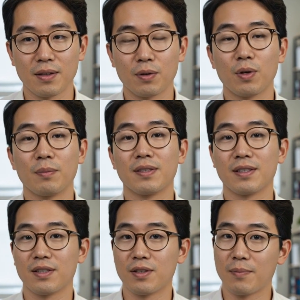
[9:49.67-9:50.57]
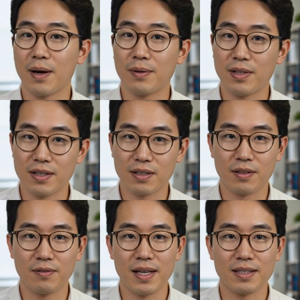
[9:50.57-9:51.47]
enormous additional population of
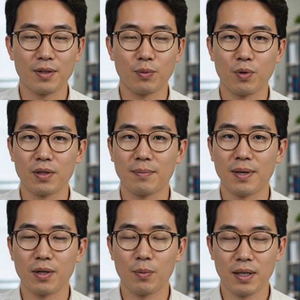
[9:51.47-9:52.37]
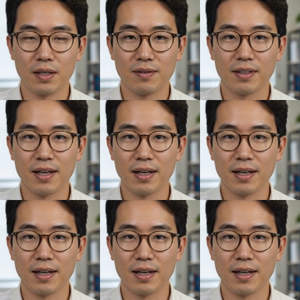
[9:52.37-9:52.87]
devices worth being aware of.